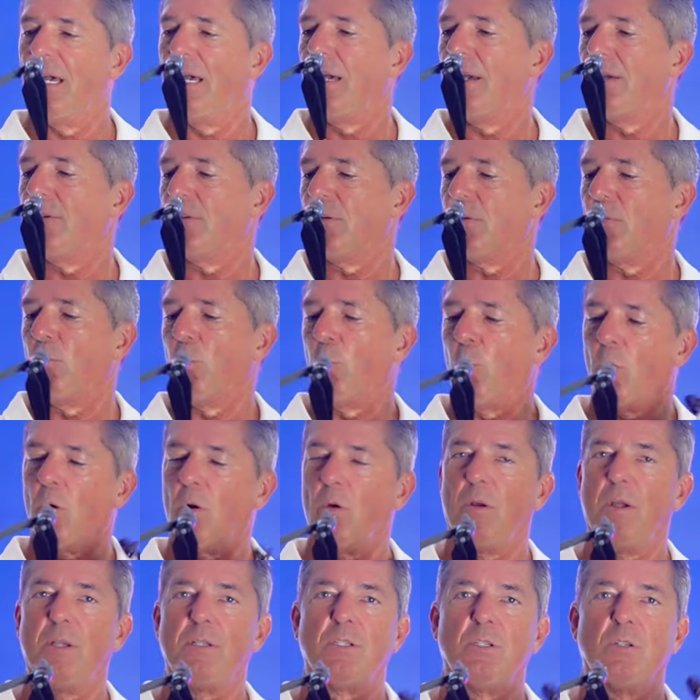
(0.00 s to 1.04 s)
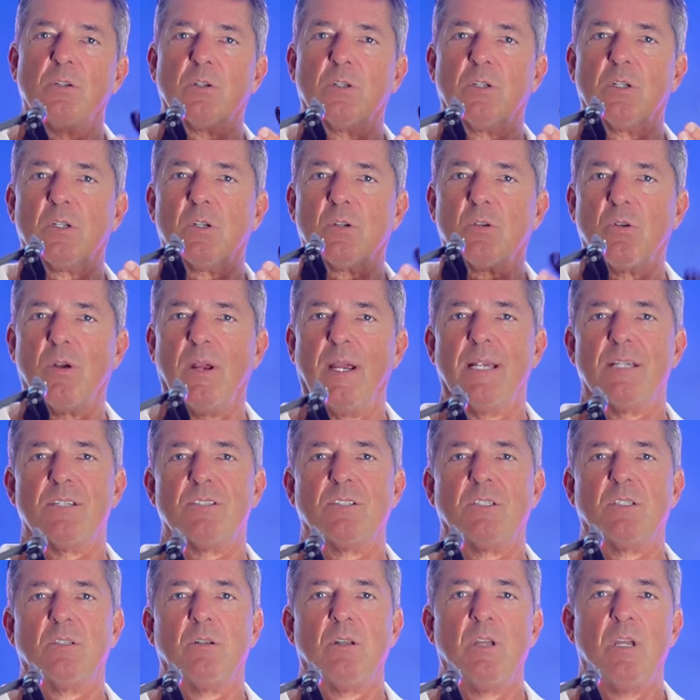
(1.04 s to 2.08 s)
uh, you're worried that you're going to
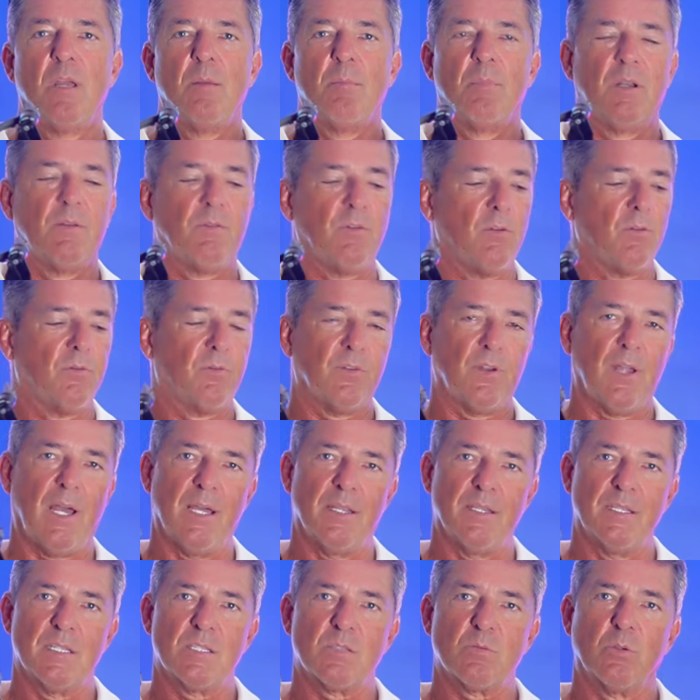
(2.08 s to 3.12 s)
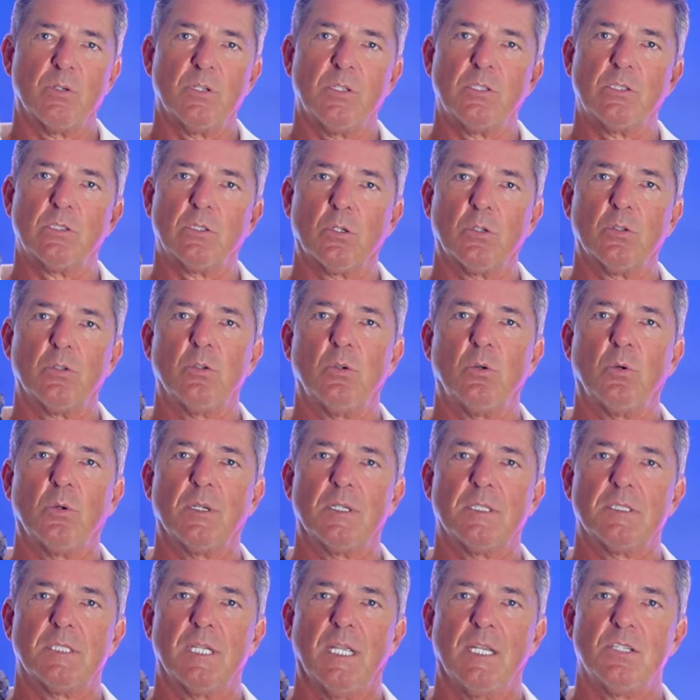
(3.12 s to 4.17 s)
crash it. But if you fly this one and you learn the
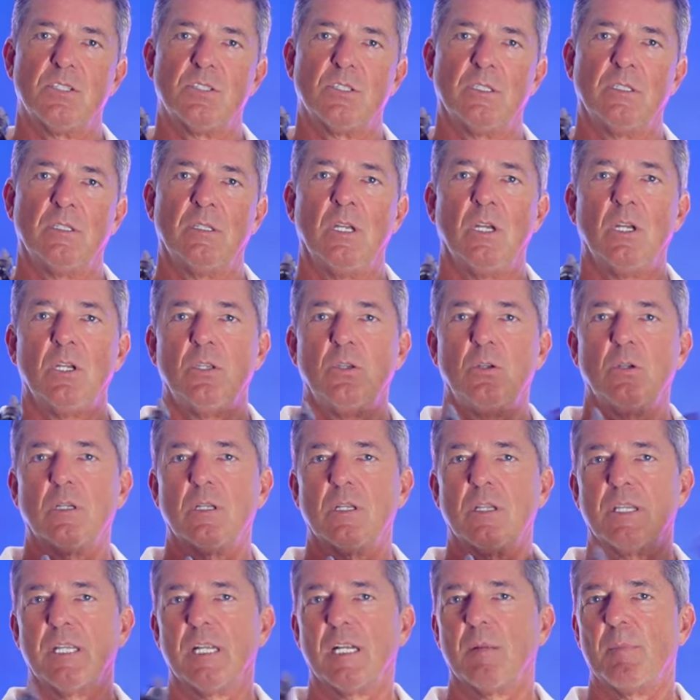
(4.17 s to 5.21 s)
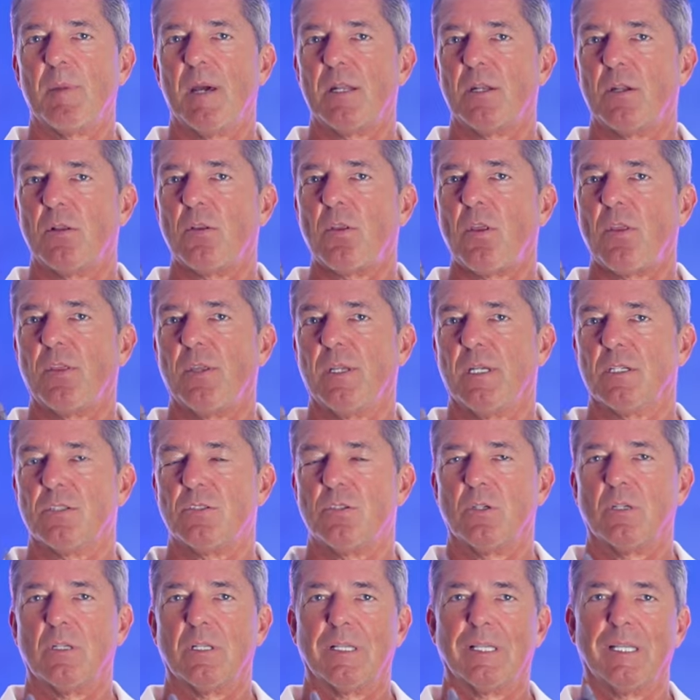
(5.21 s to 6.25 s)
orientation, you can think about other things.
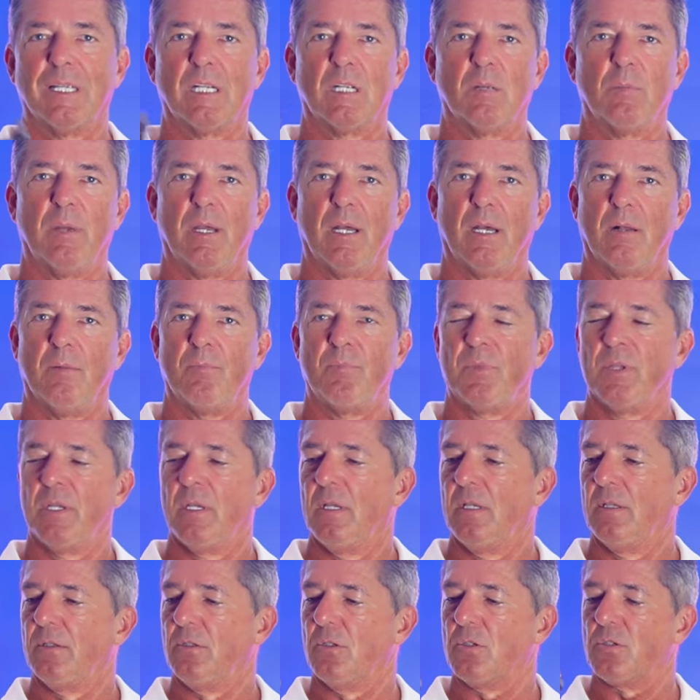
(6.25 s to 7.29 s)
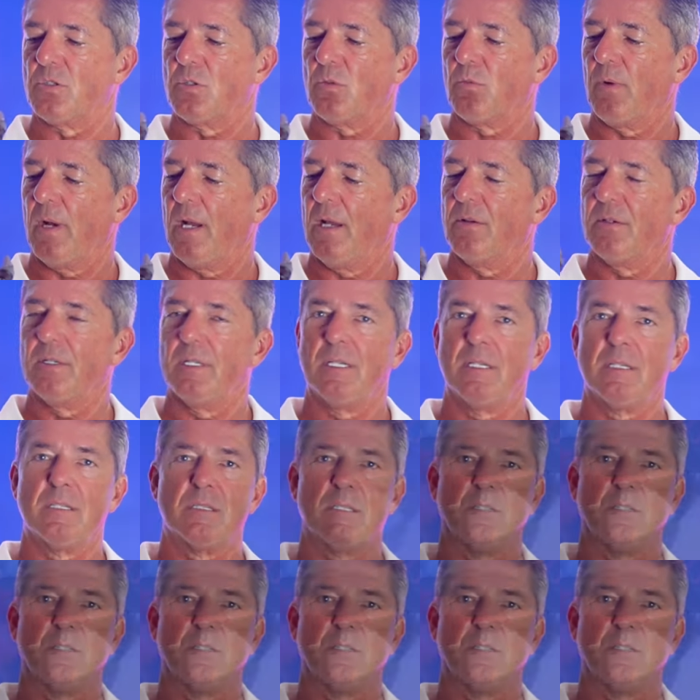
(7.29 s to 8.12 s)
You can think about your surroundings